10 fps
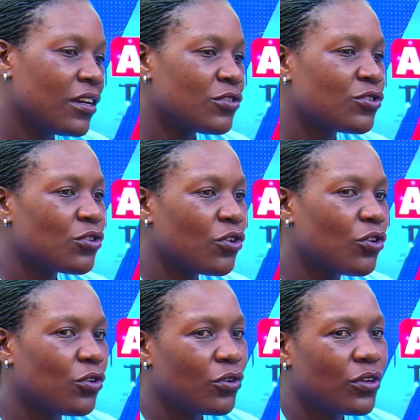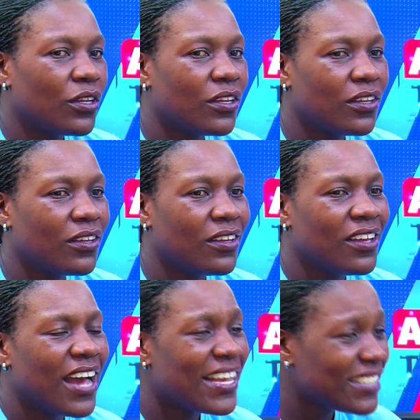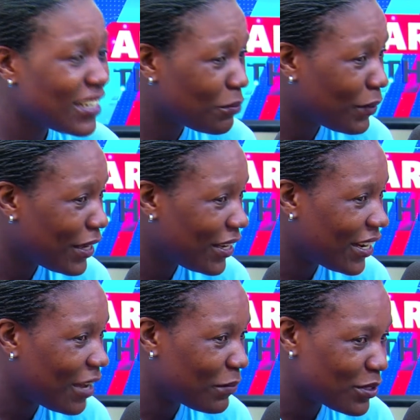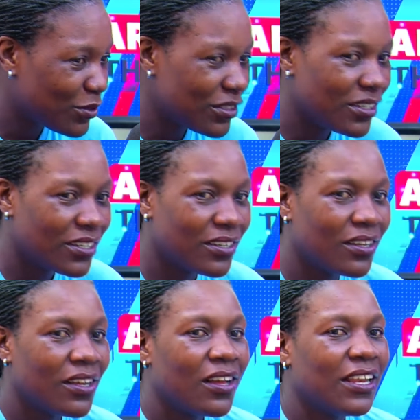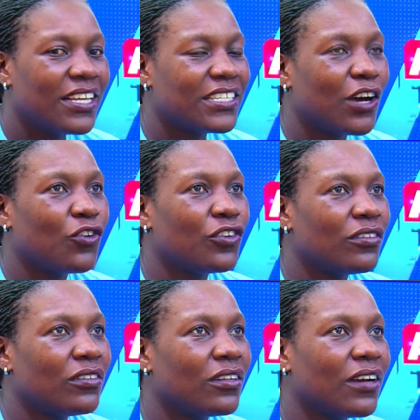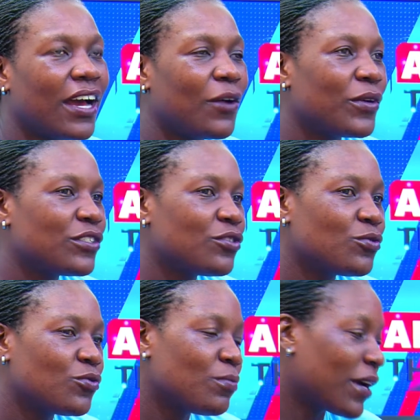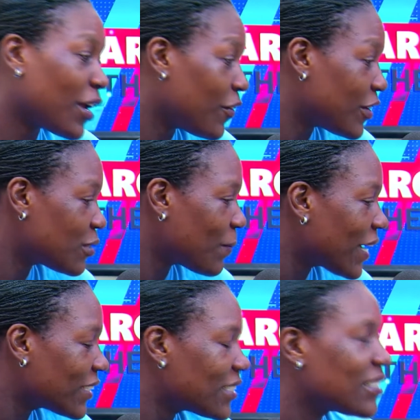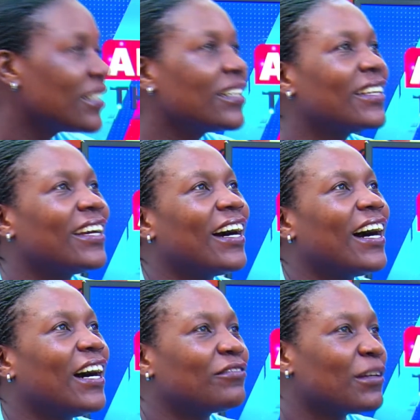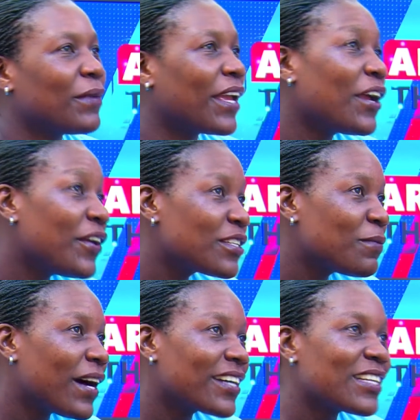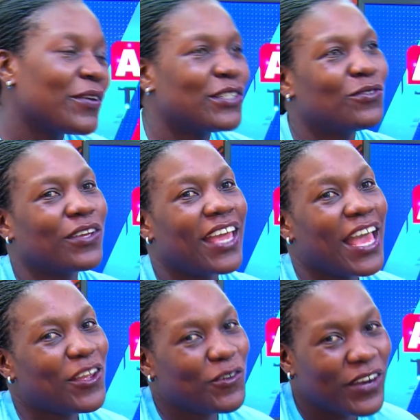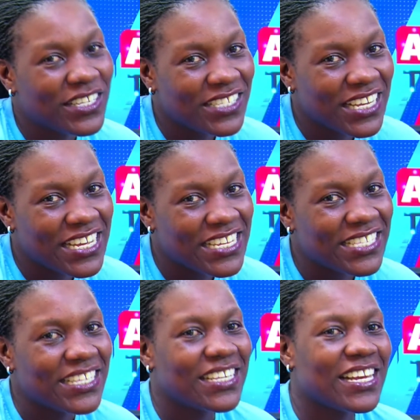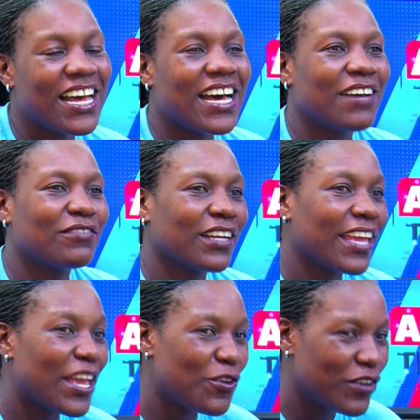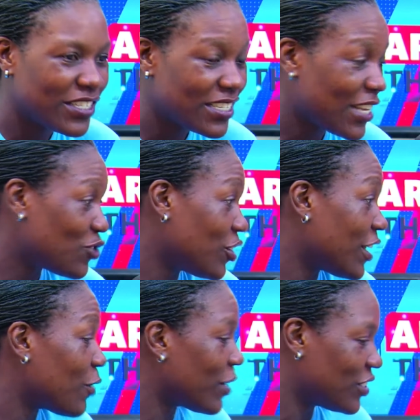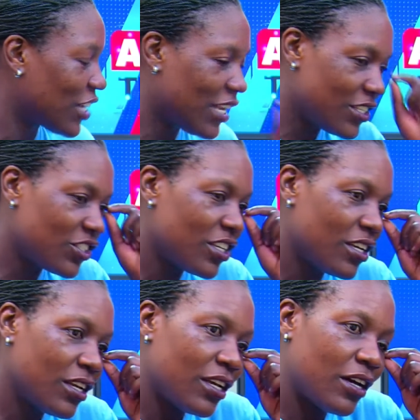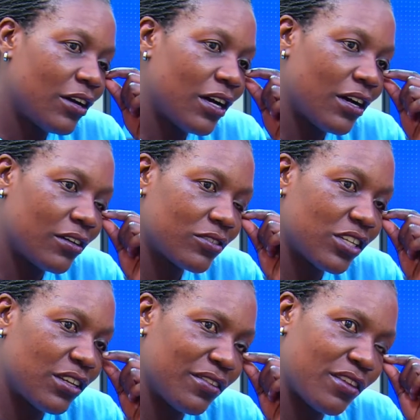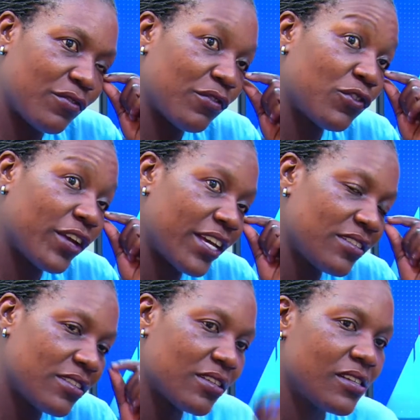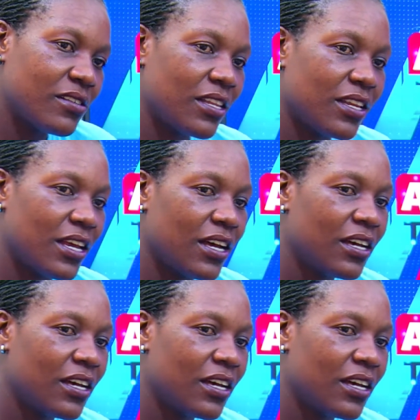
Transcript: So I started playing in Amazon. Later on, I went to Makere Sparks. After Makere Sparks, I went to KIU Rangers. After KIU Rangers, I joined A1 Challenge. Actually, I think for 4 years. Then